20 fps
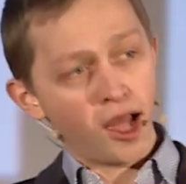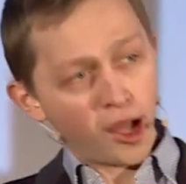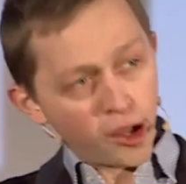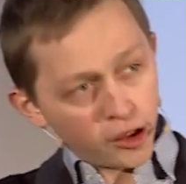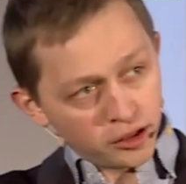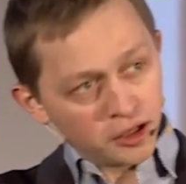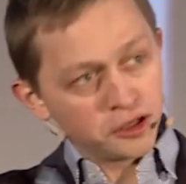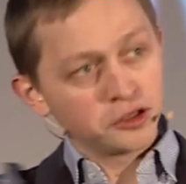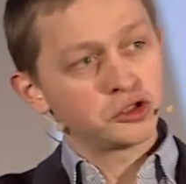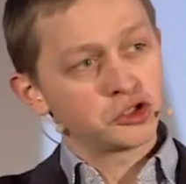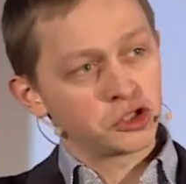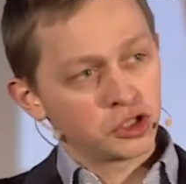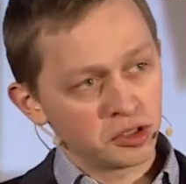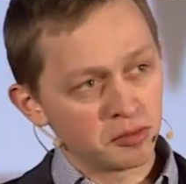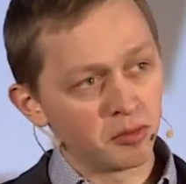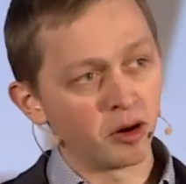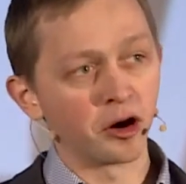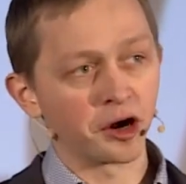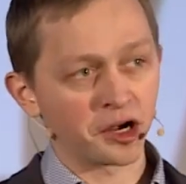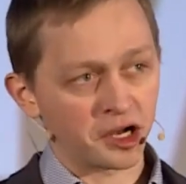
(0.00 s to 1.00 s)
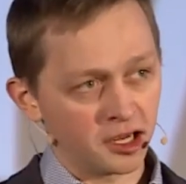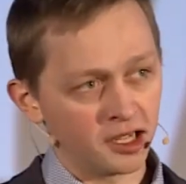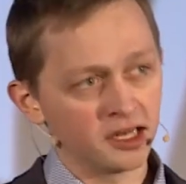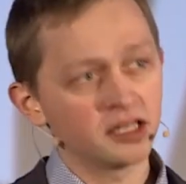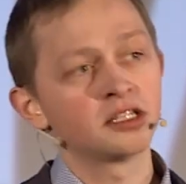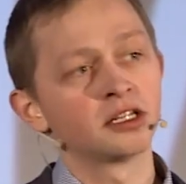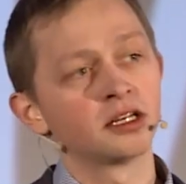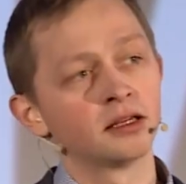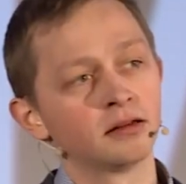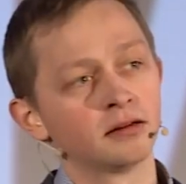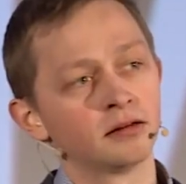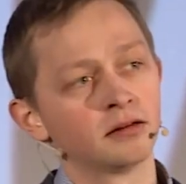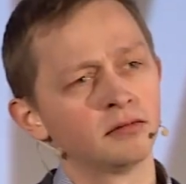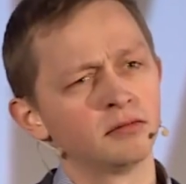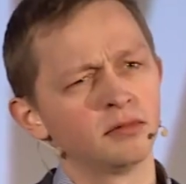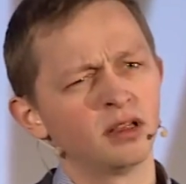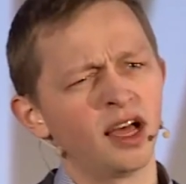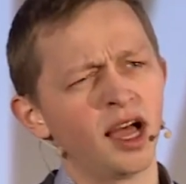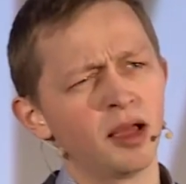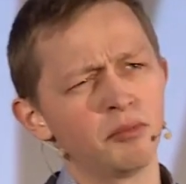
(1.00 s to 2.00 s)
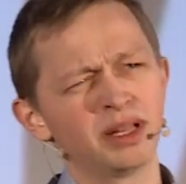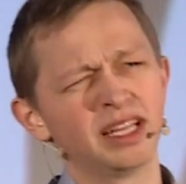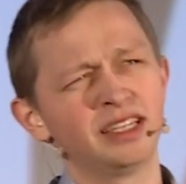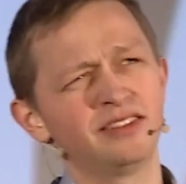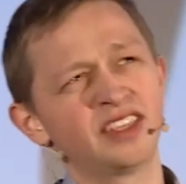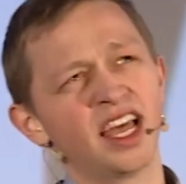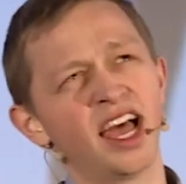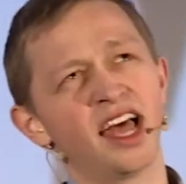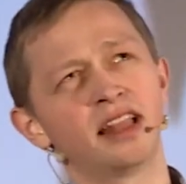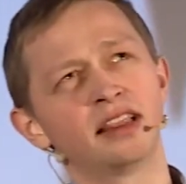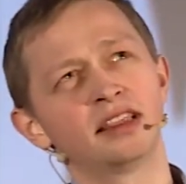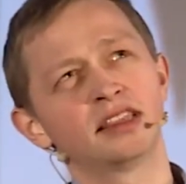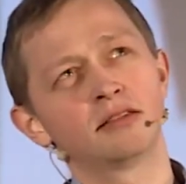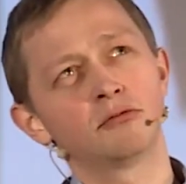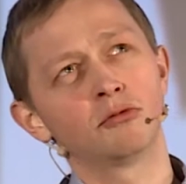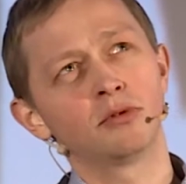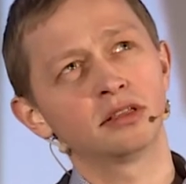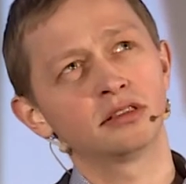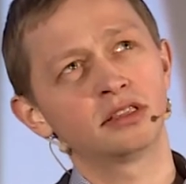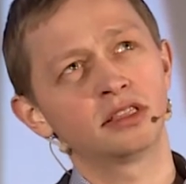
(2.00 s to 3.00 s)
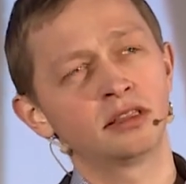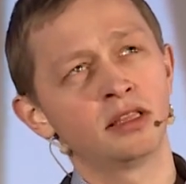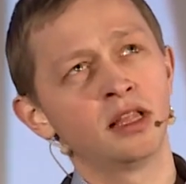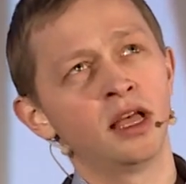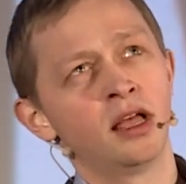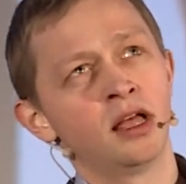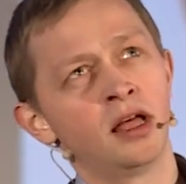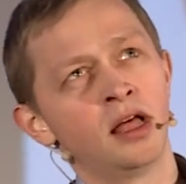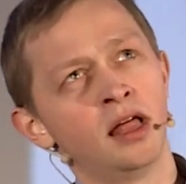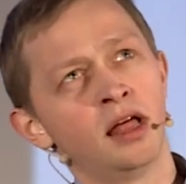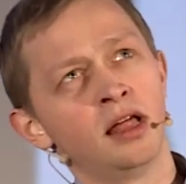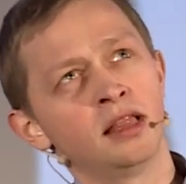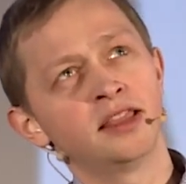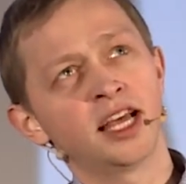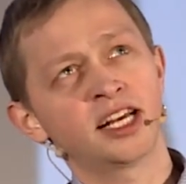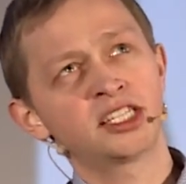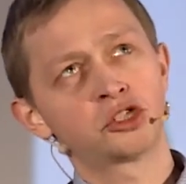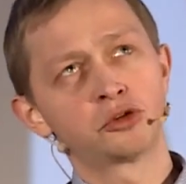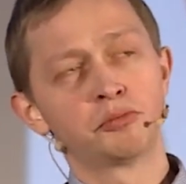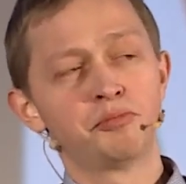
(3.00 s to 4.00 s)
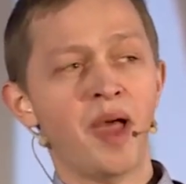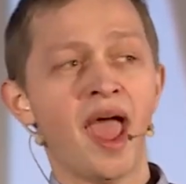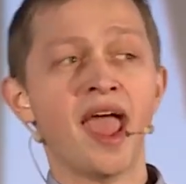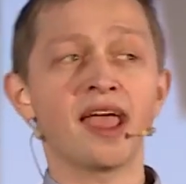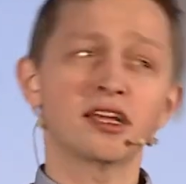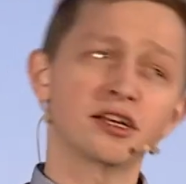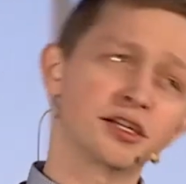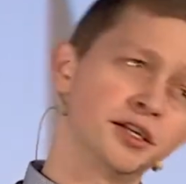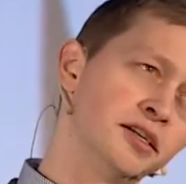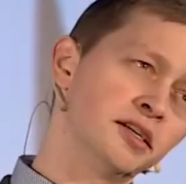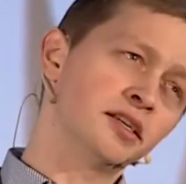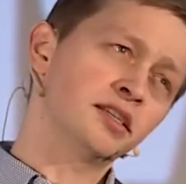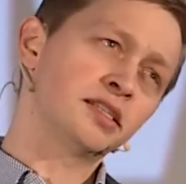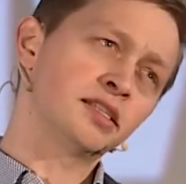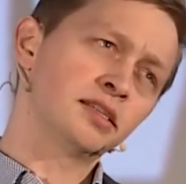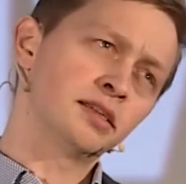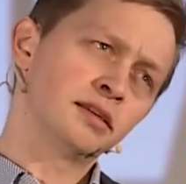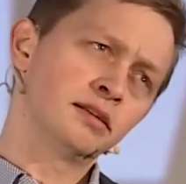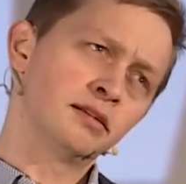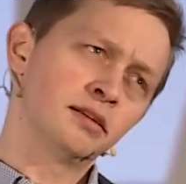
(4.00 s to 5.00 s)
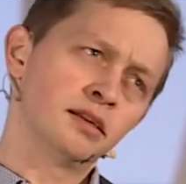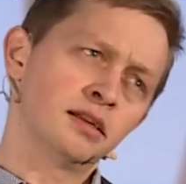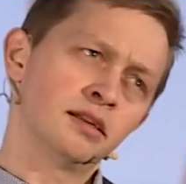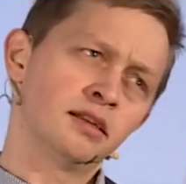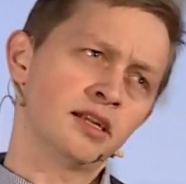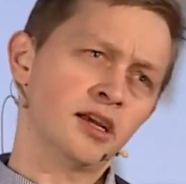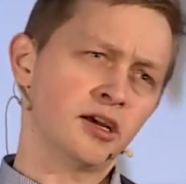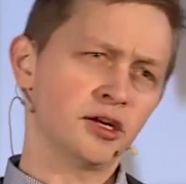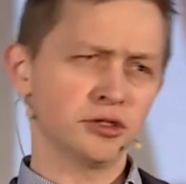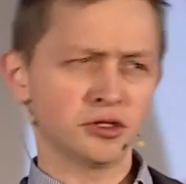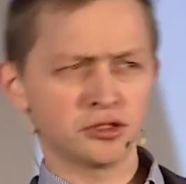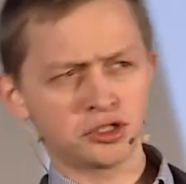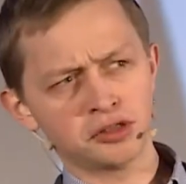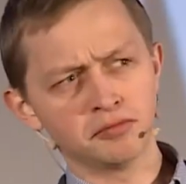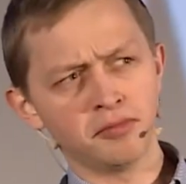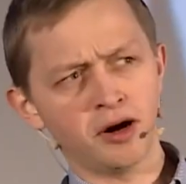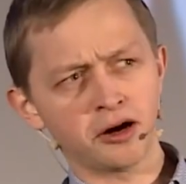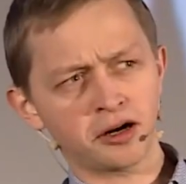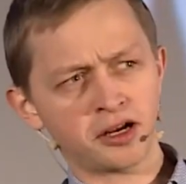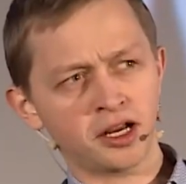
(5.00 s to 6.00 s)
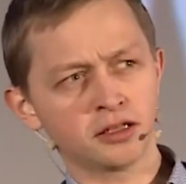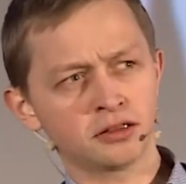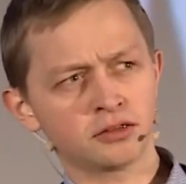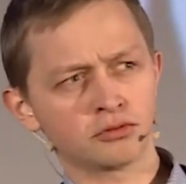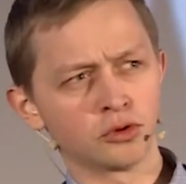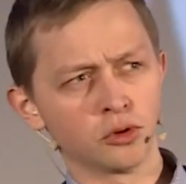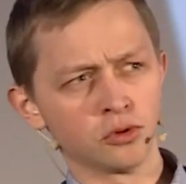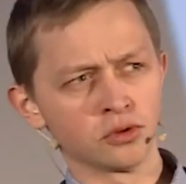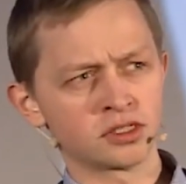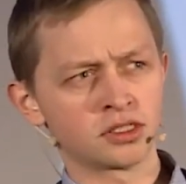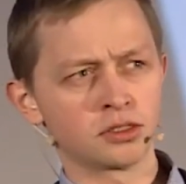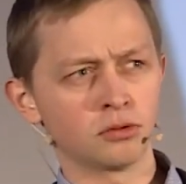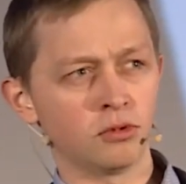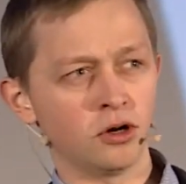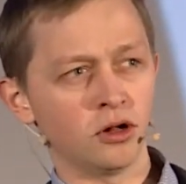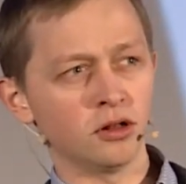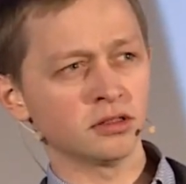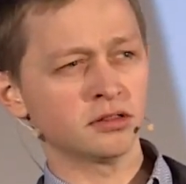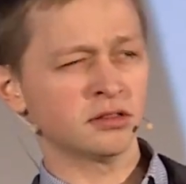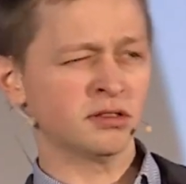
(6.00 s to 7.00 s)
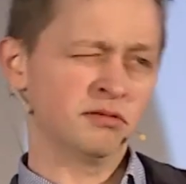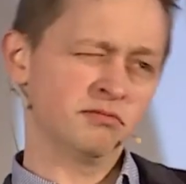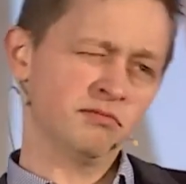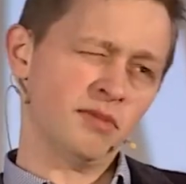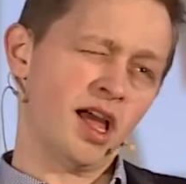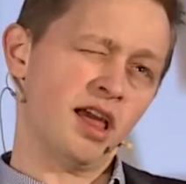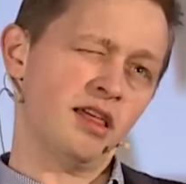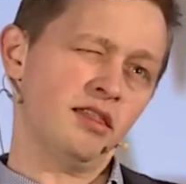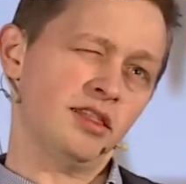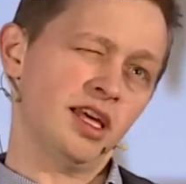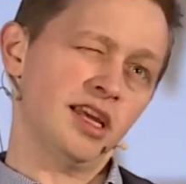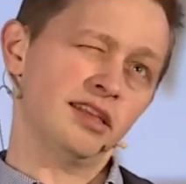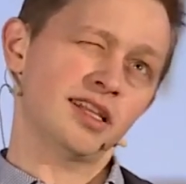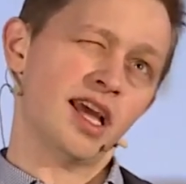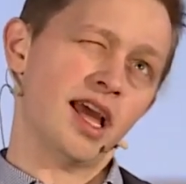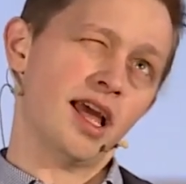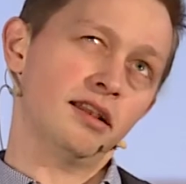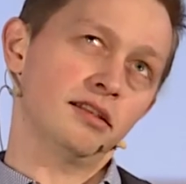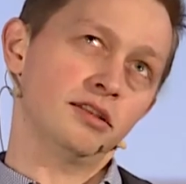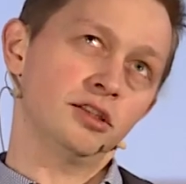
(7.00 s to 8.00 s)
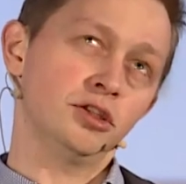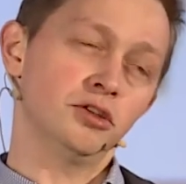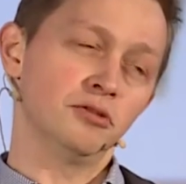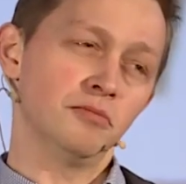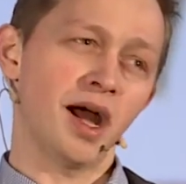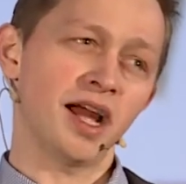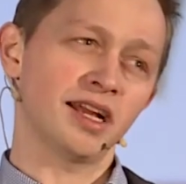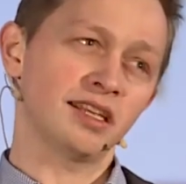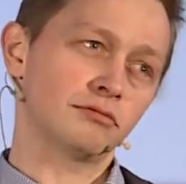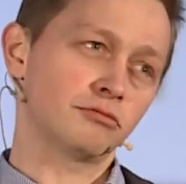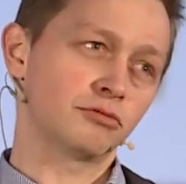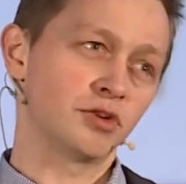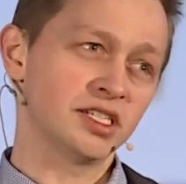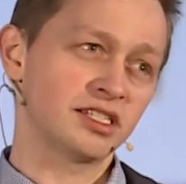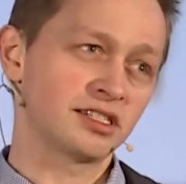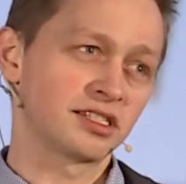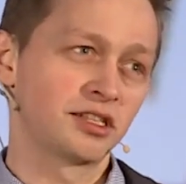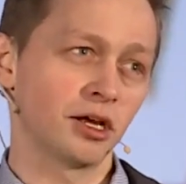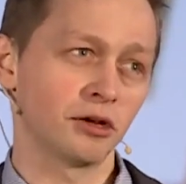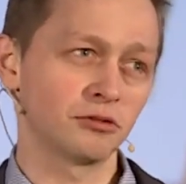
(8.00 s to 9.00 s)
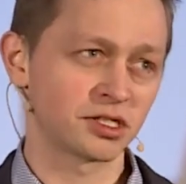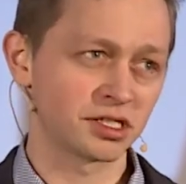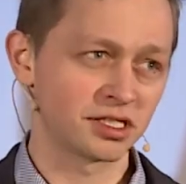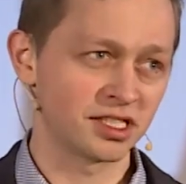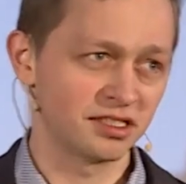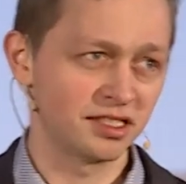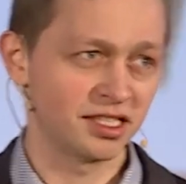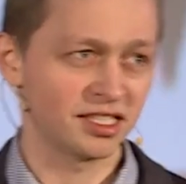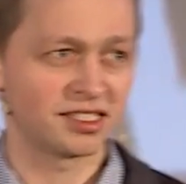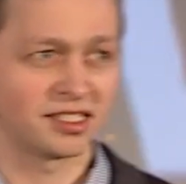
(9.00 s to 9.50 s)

energy market, I believe that next to bankers, the energy market rules the world. I think that you might risk this